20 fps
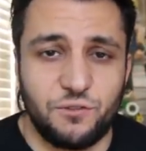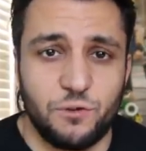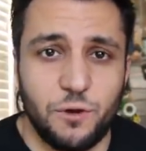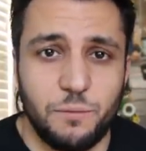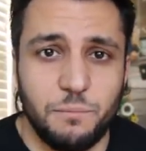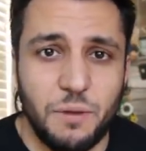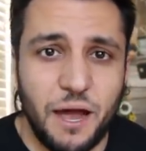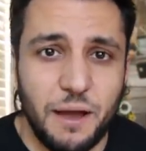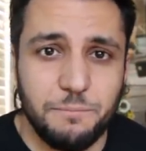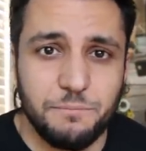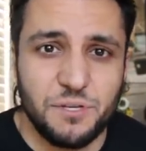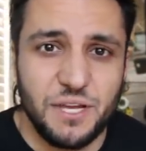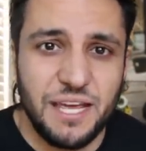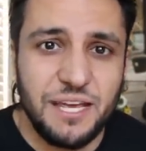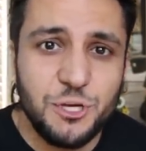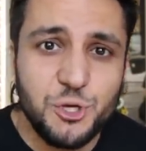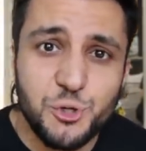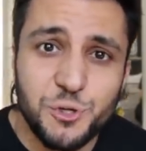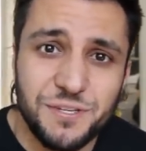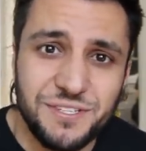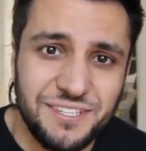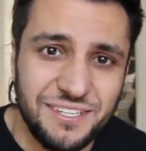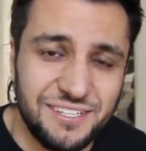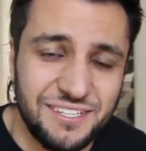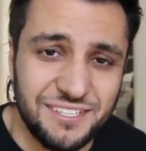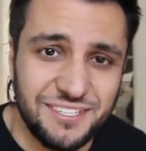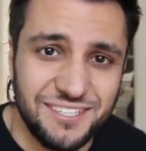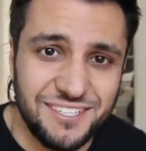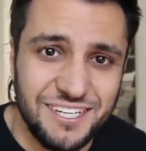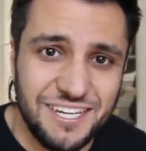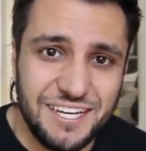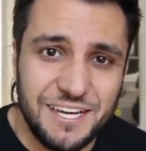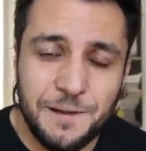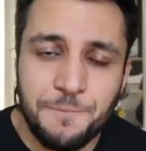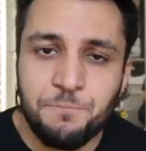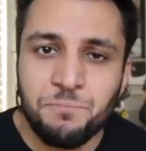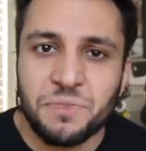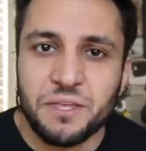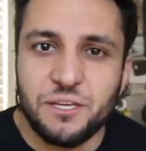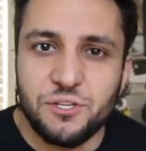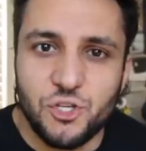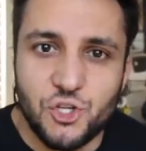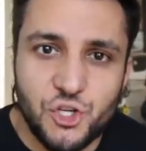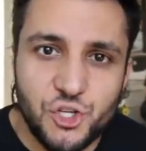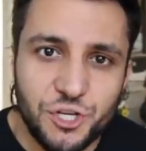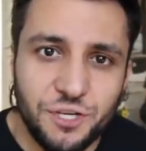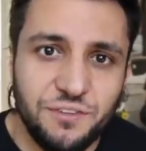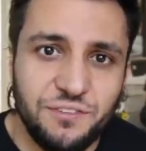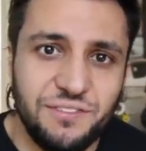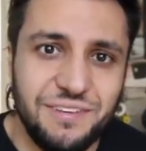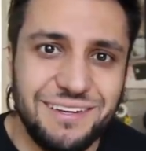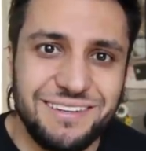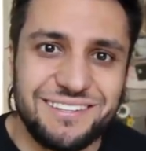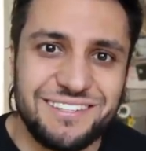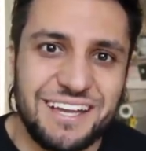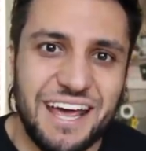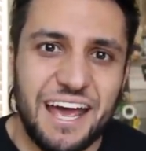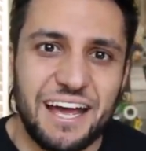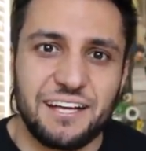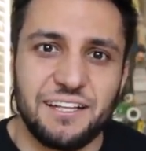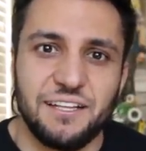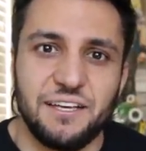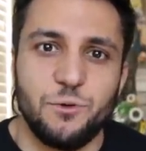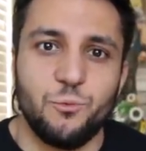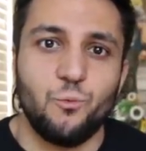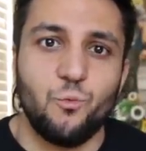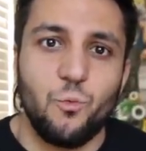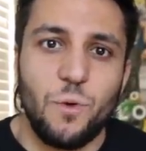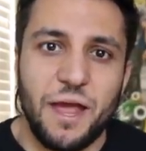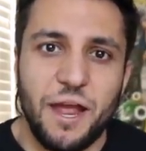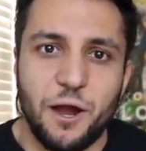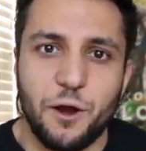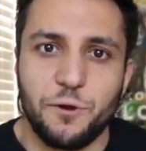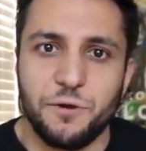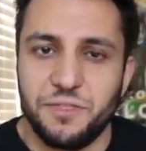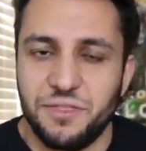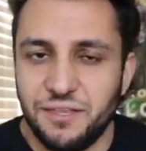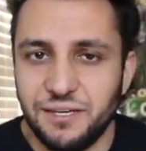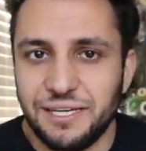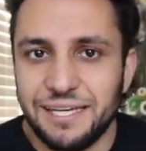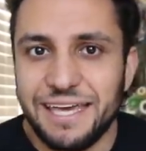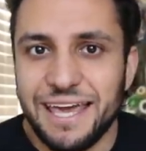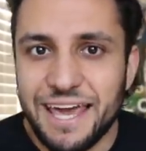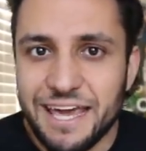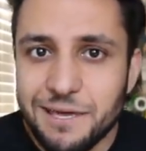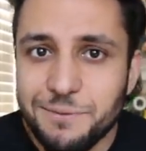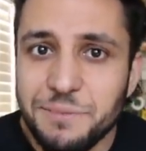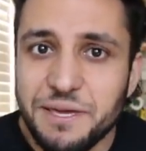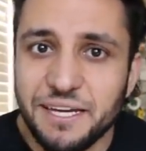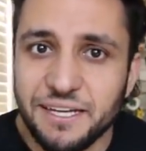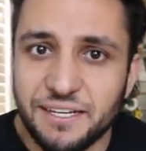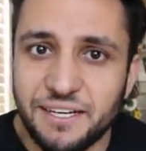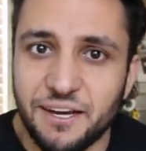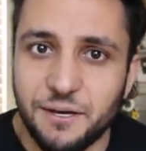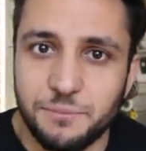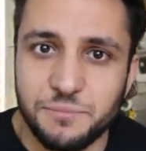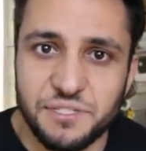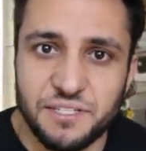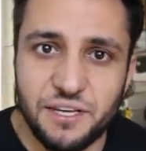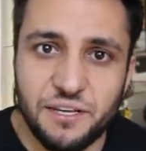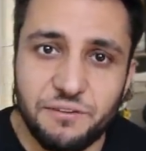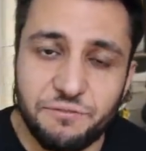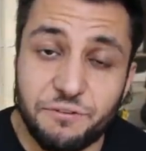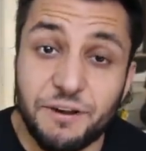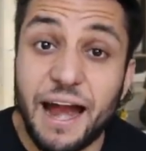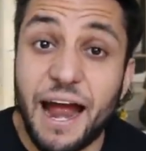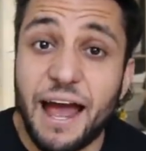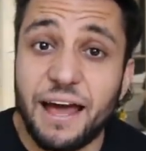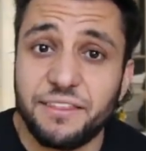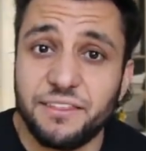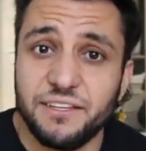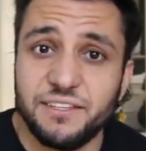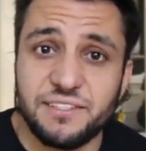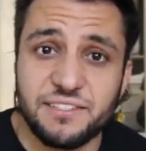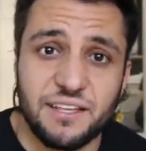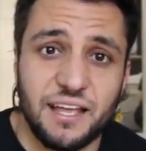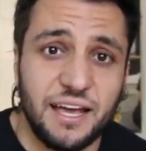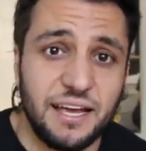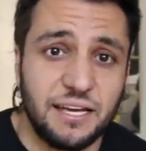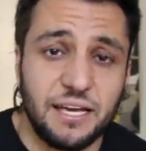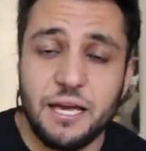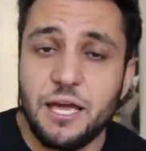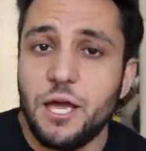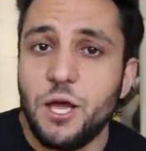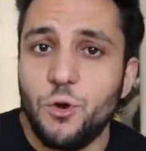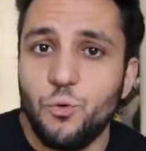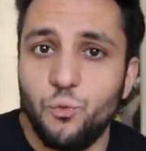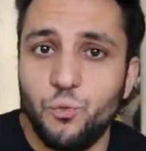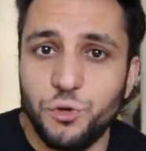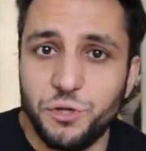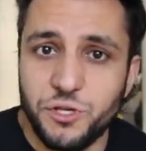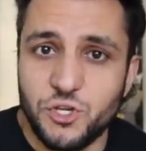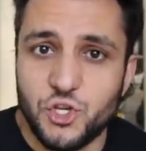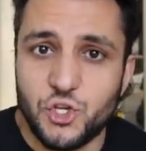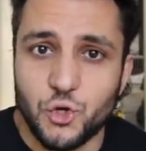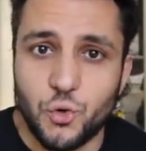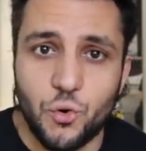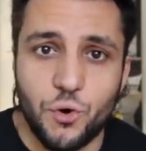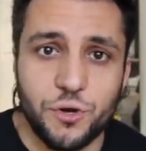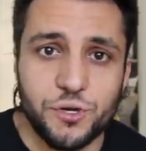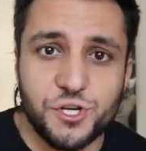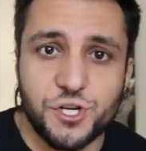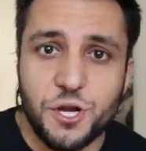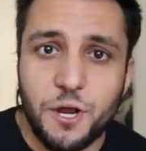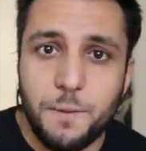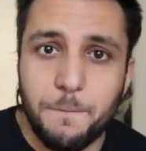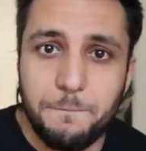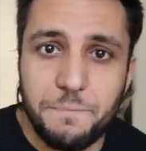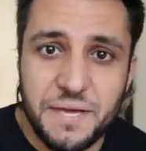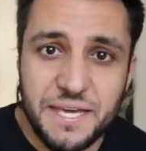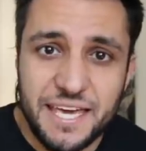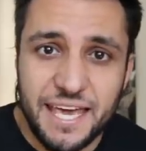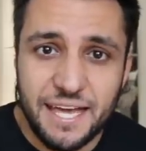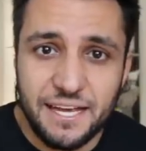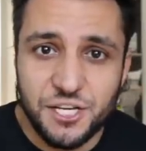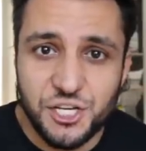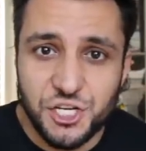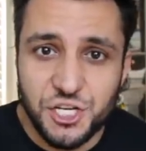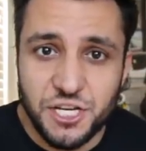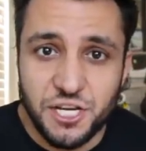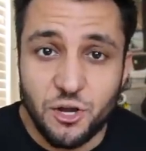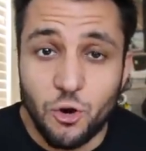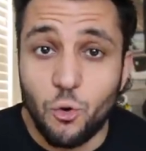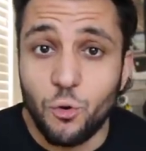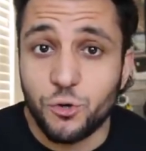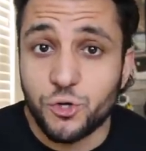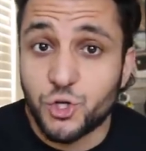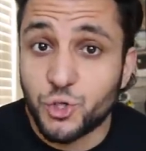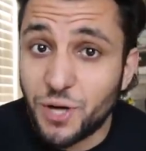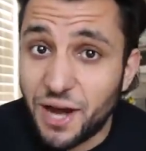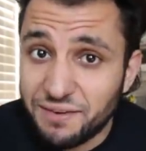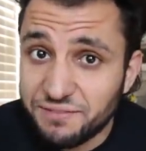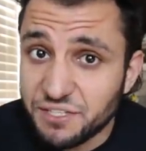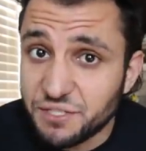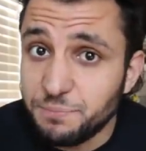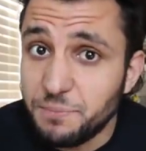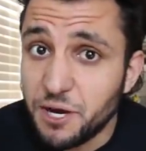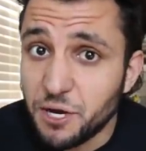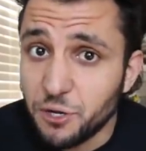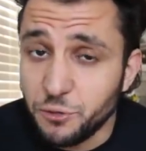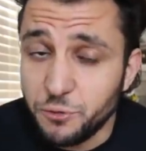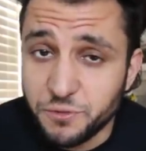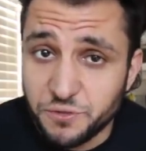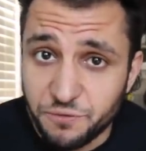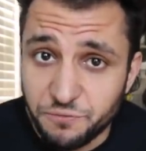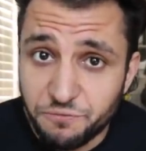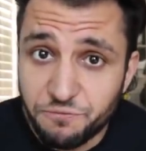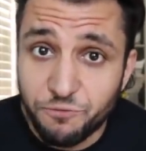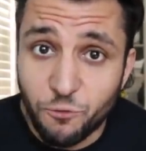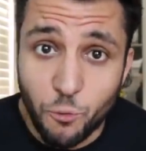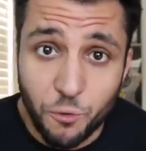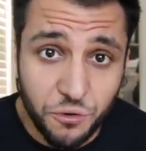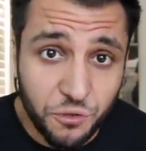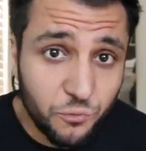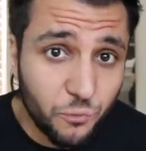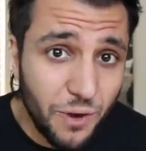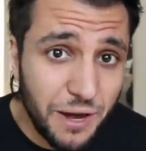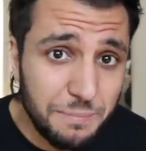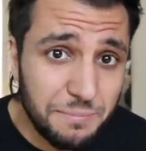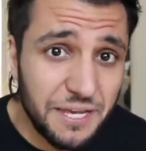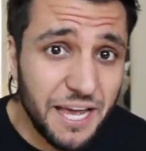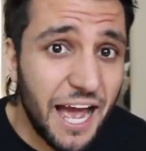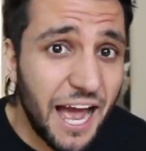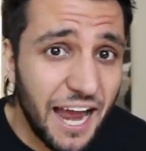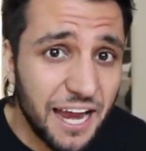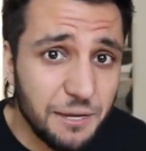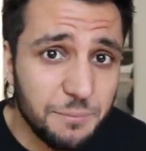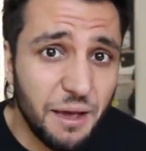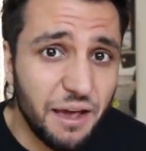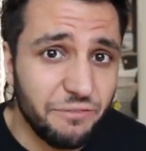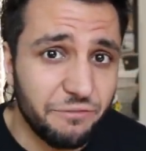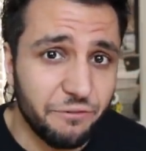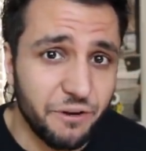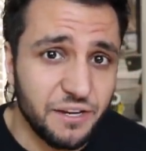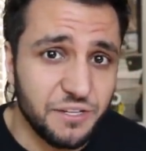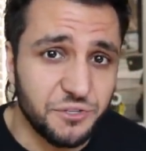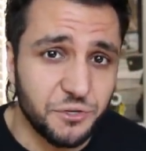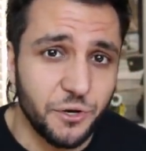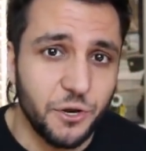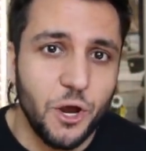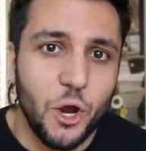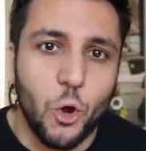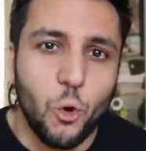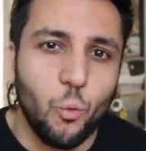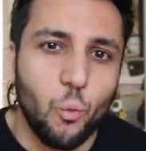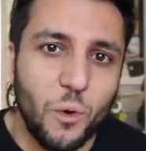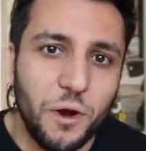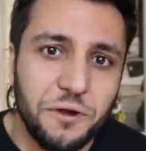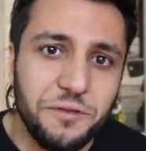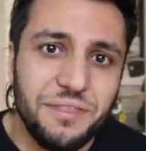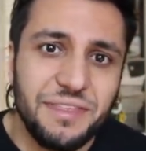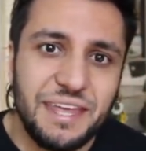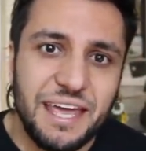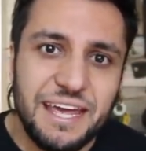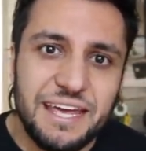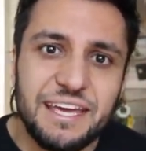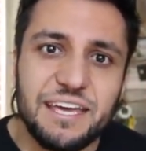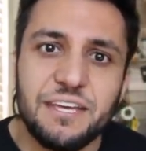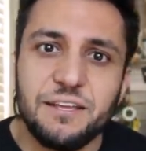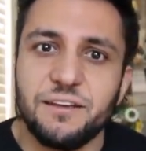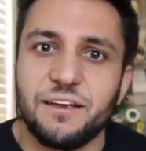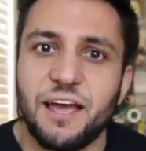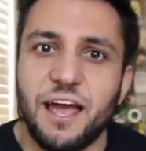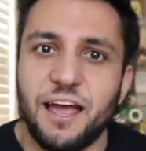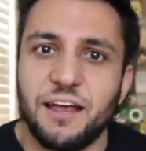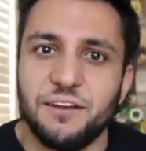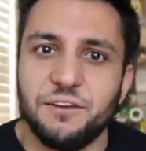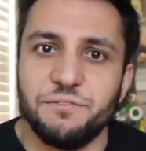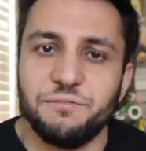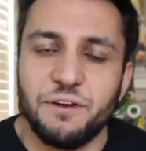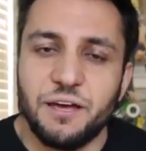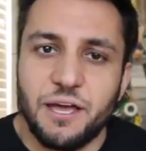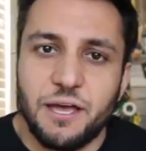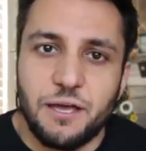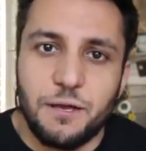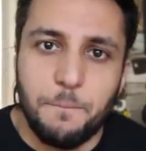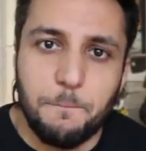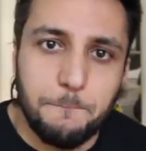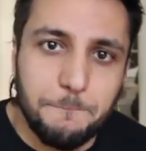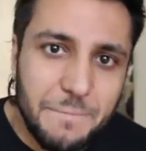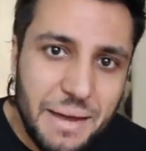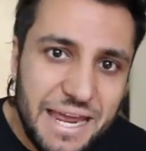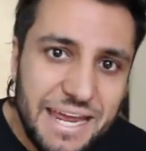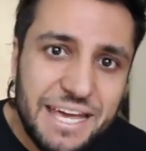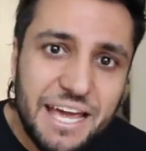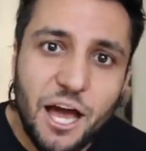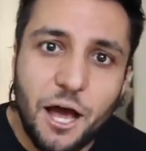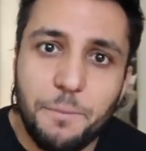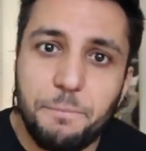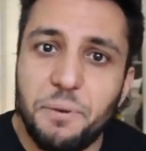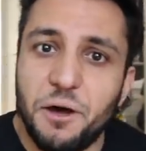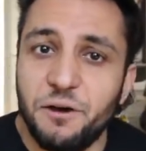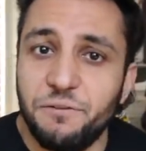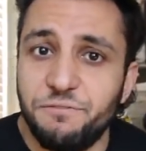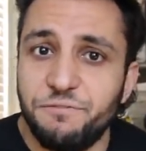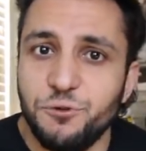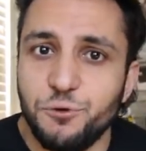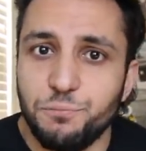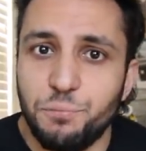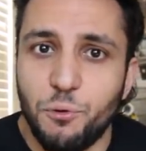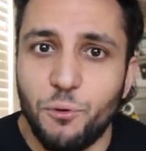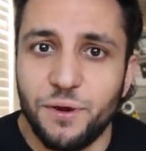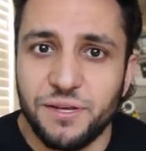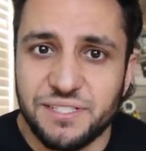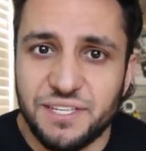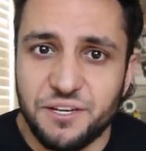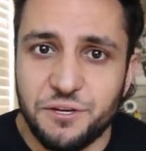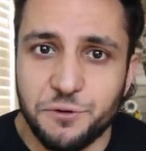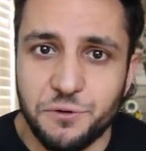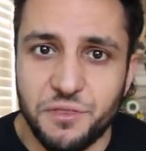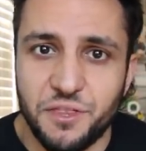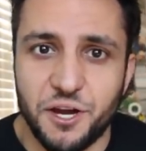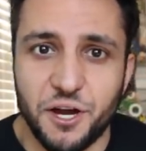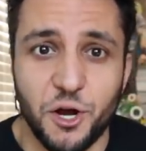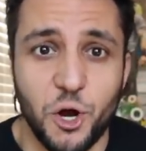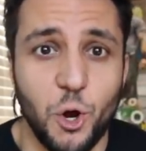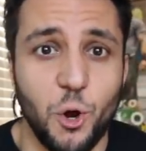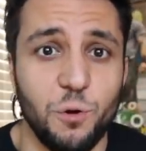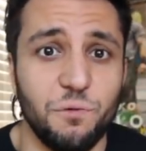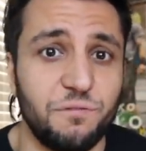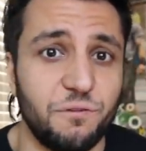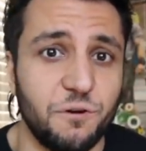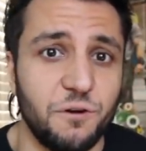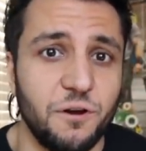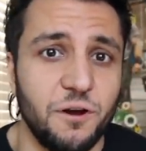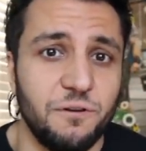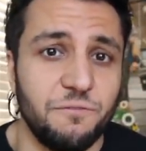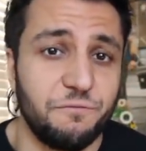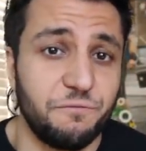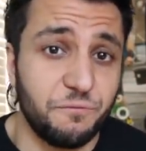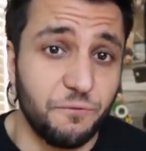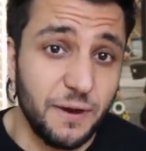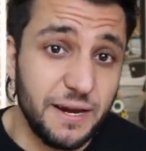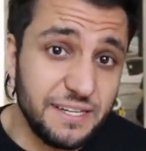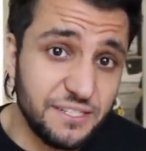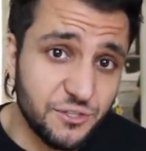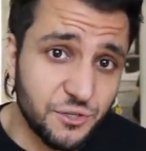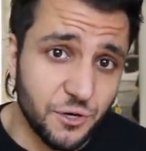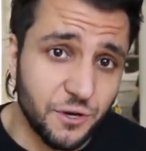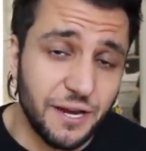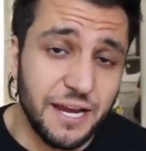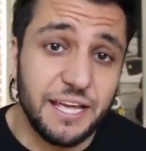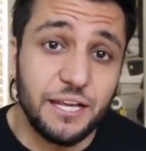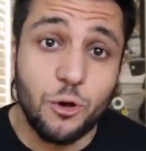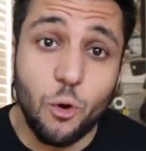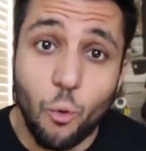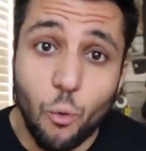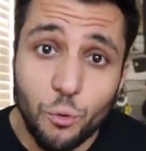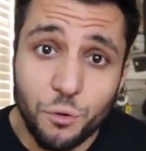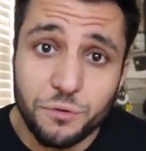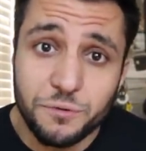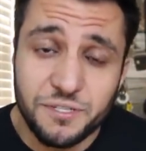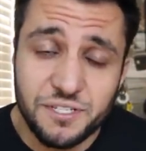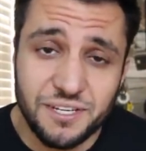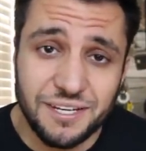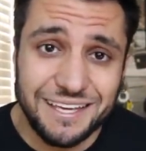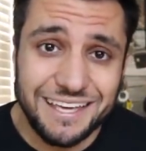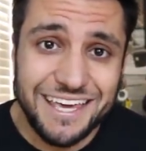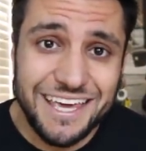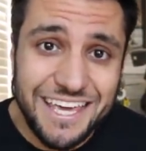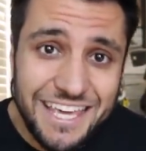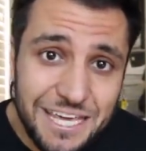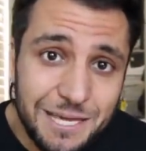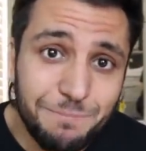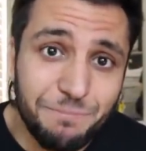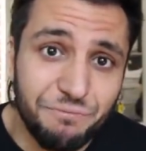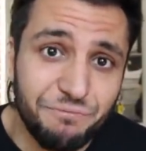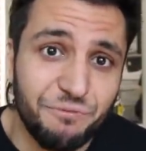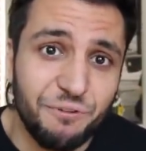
So I'm, I'm interested to see just exactly where the gaming comes in for athletes like Willy Georges, BKG, or Travis Mayer, who's in fourth right behind Matt Fraser, where they can kind of make up a few points here and there over Fraser in order to keep